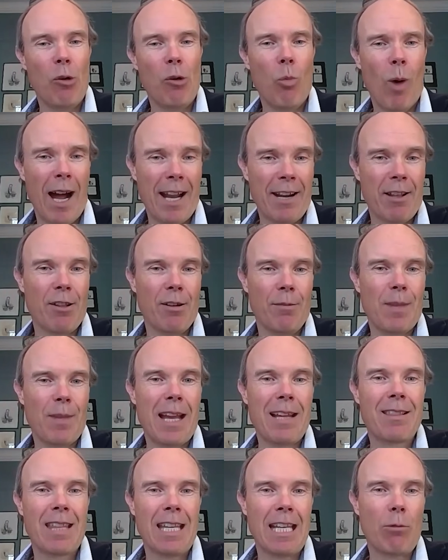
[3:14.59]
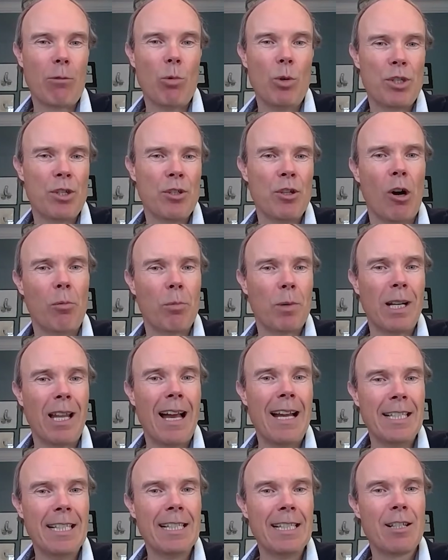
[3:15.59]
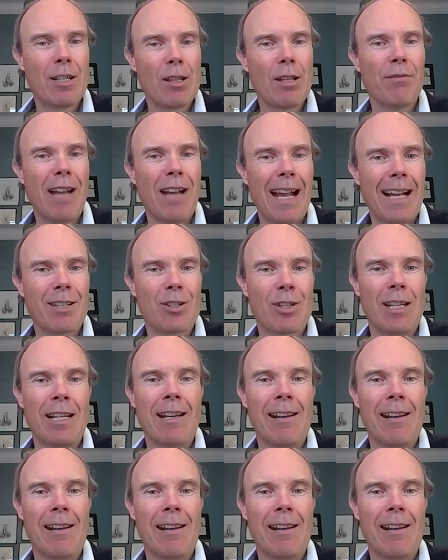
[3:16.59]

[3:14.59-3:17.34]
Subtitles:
One of them they think was not related to the vaccine,